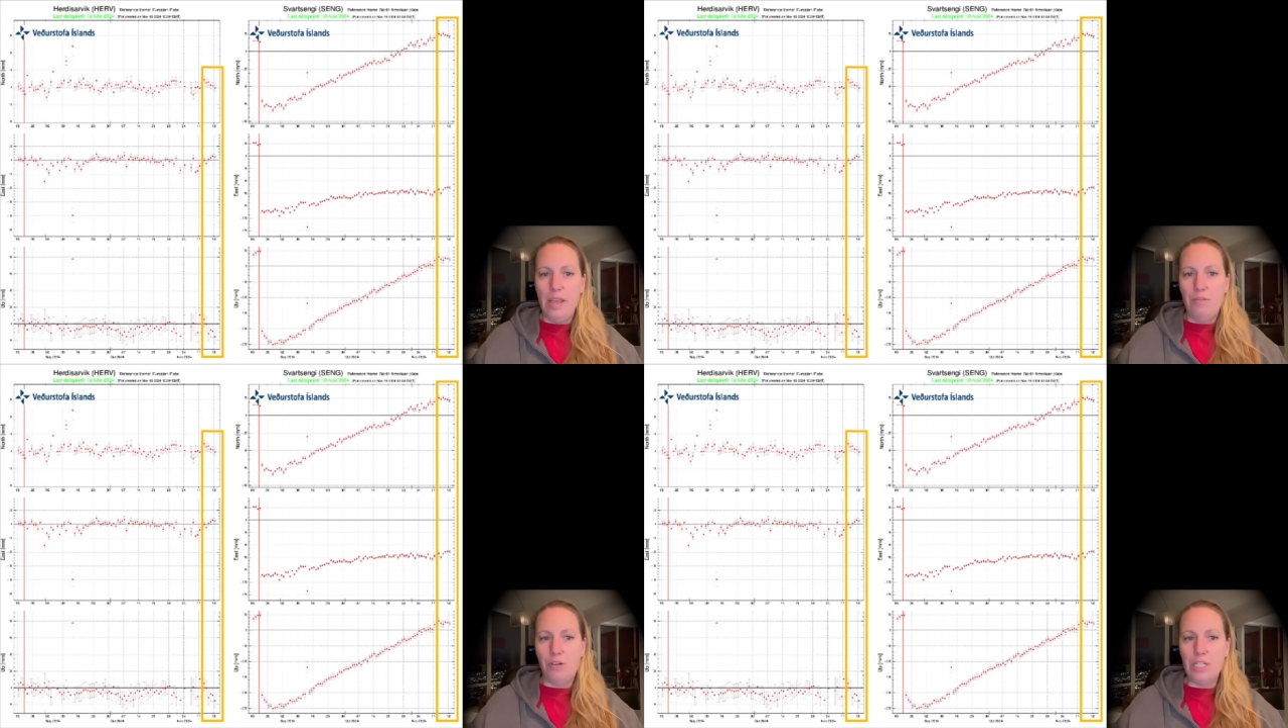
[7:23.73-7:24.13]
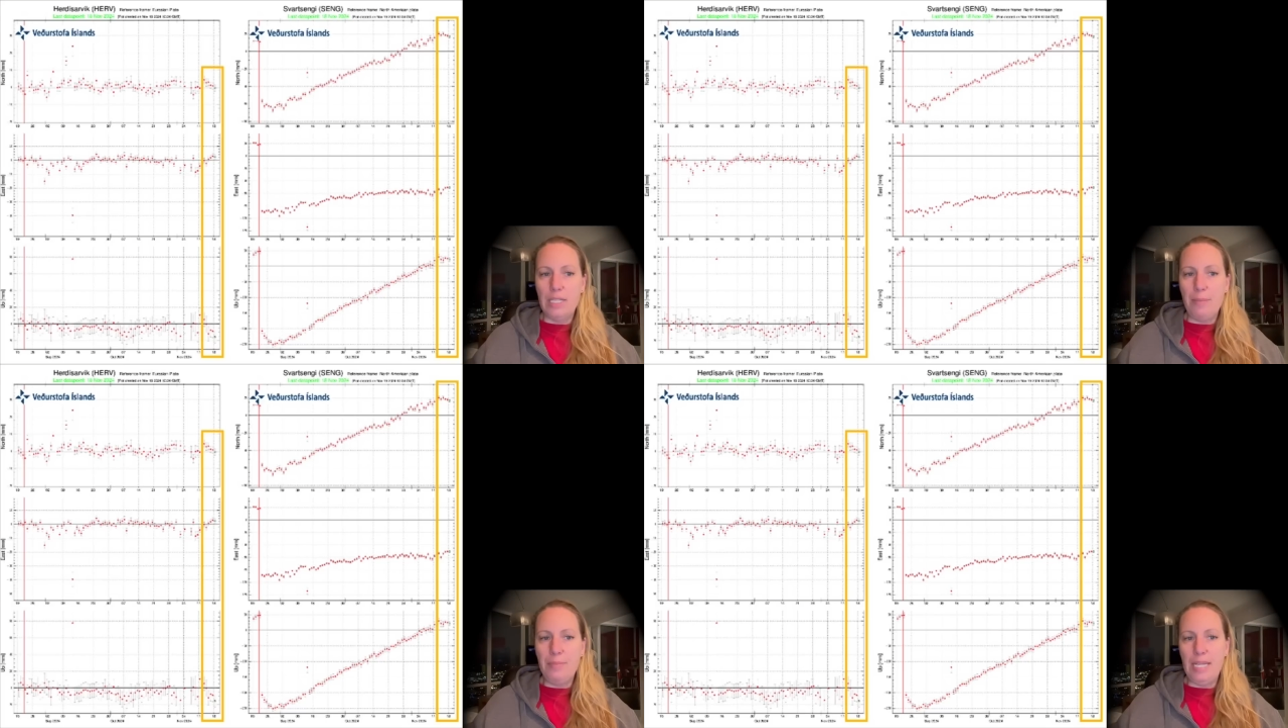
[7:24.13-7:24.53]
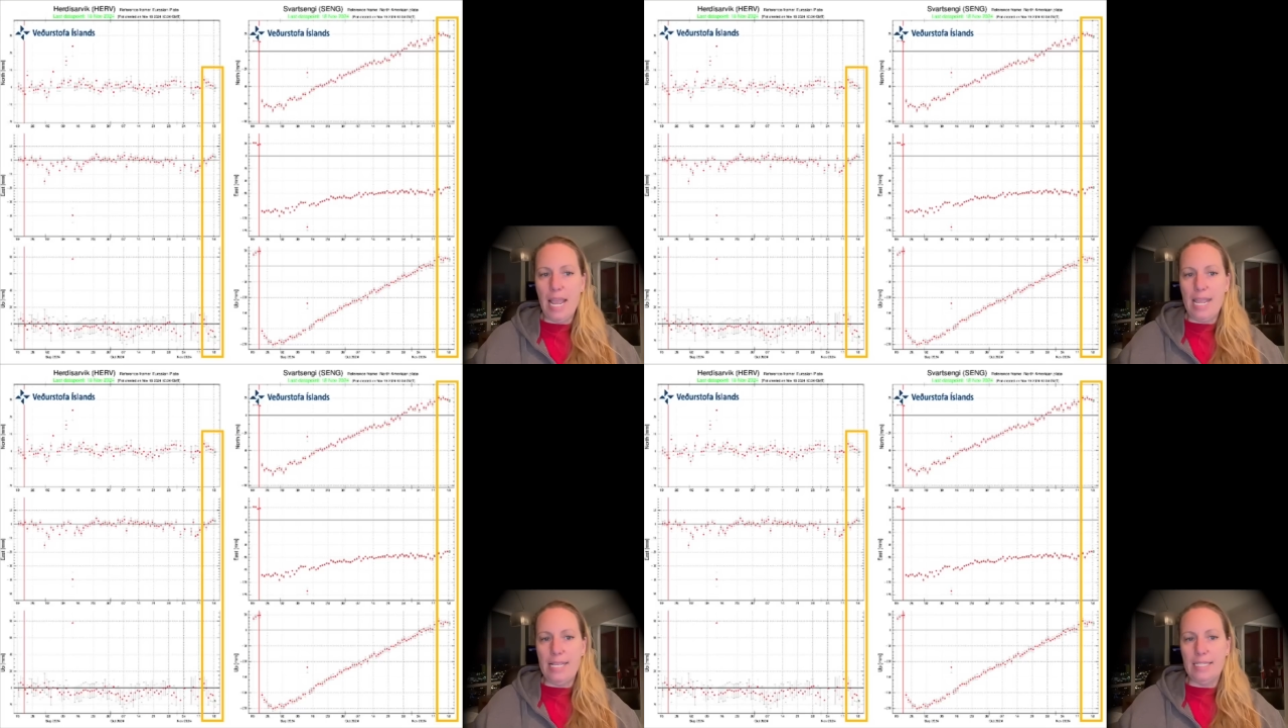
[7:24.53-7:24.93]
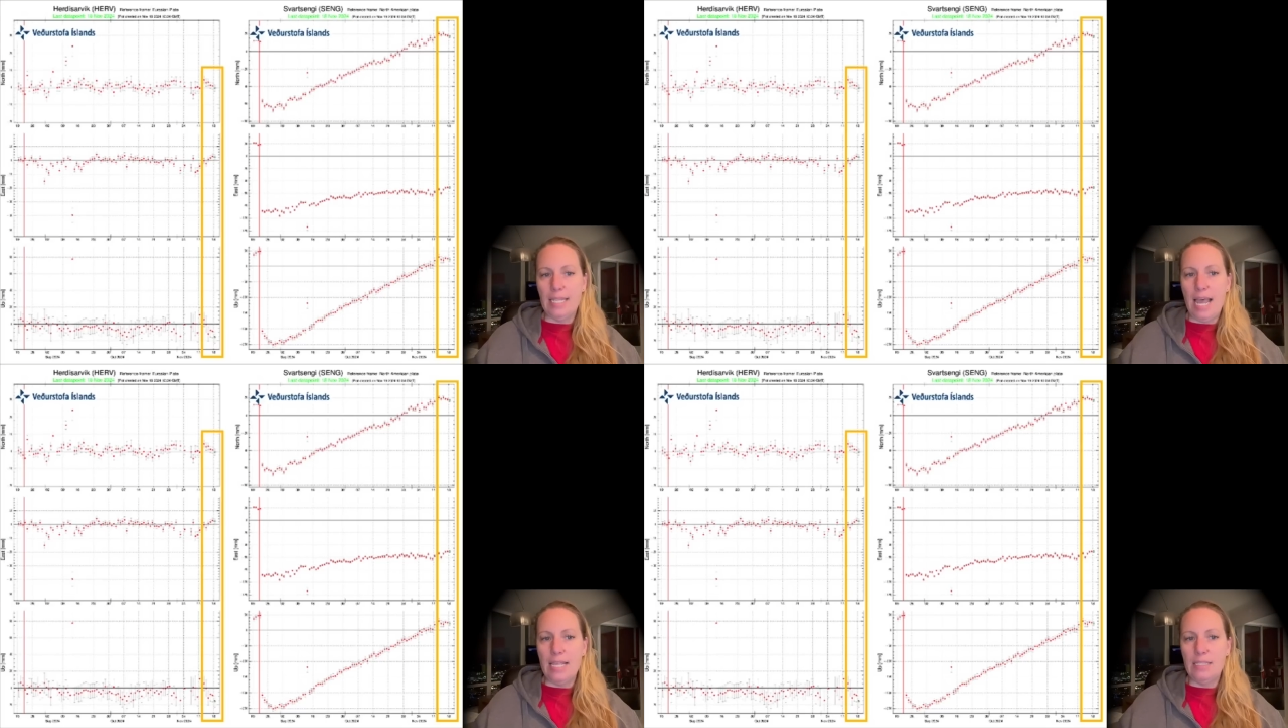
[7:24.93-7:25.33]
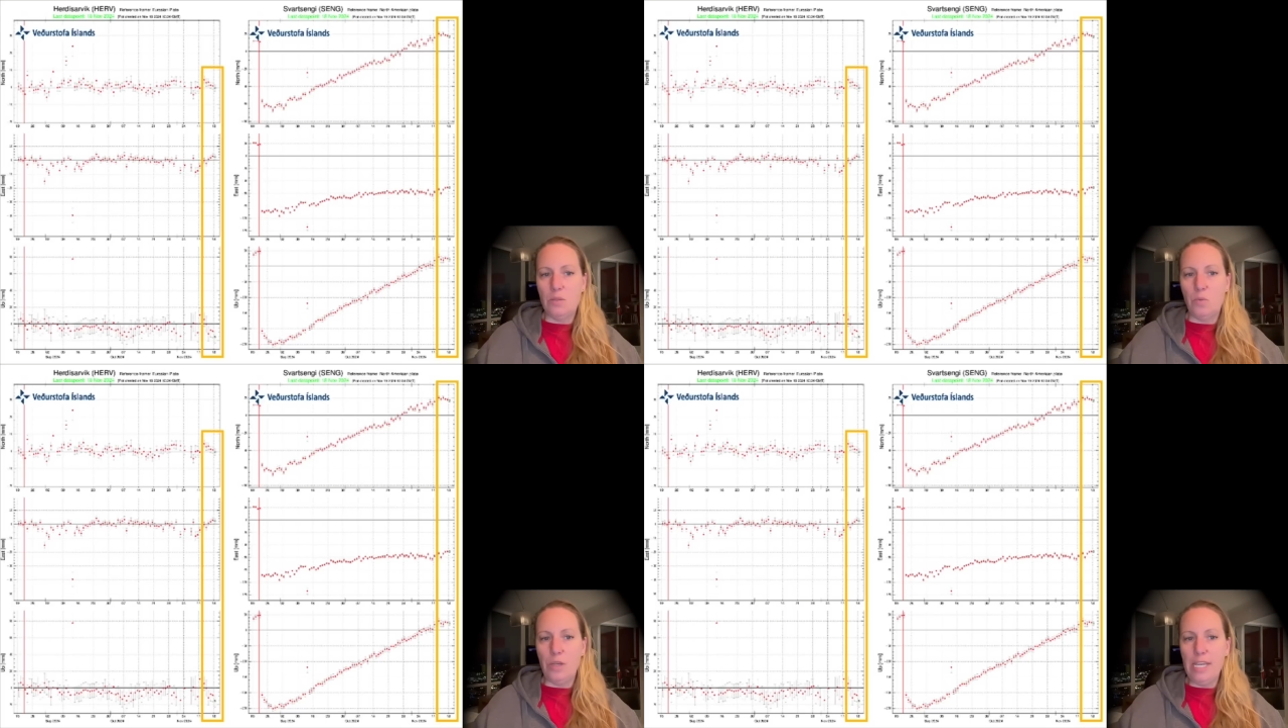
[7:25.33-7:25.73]
for some days
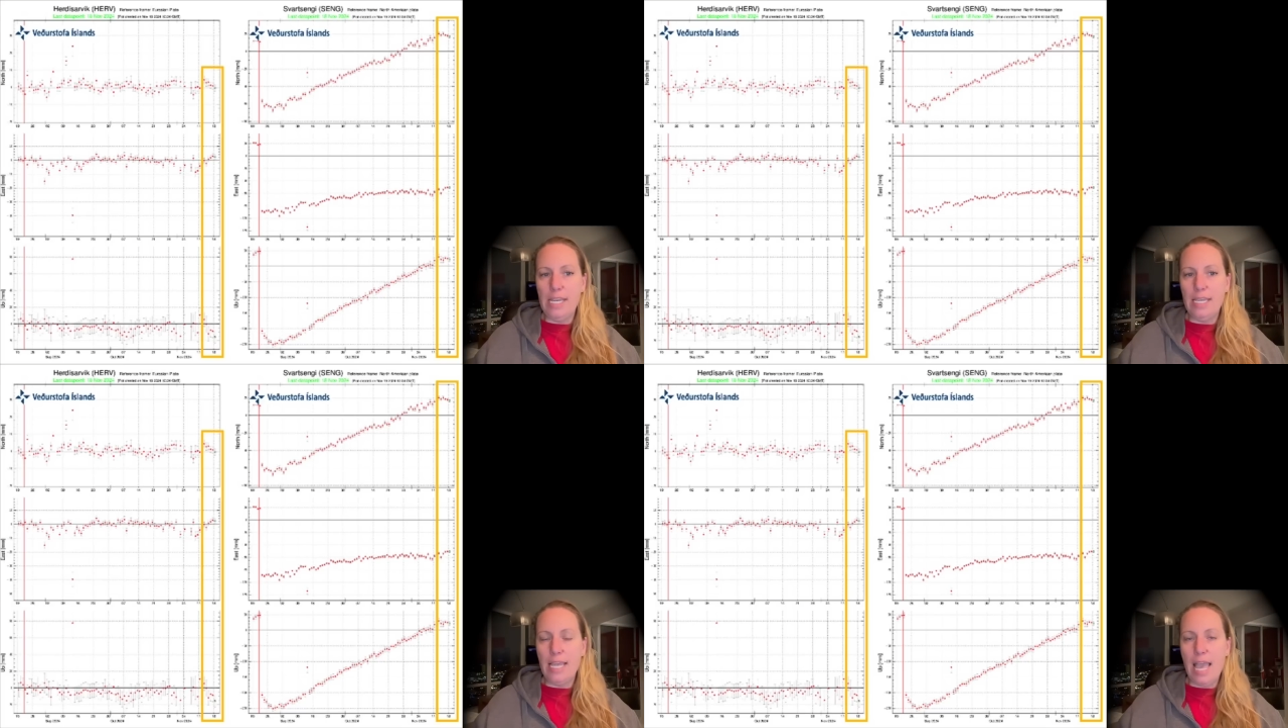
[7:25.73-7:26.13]
last week,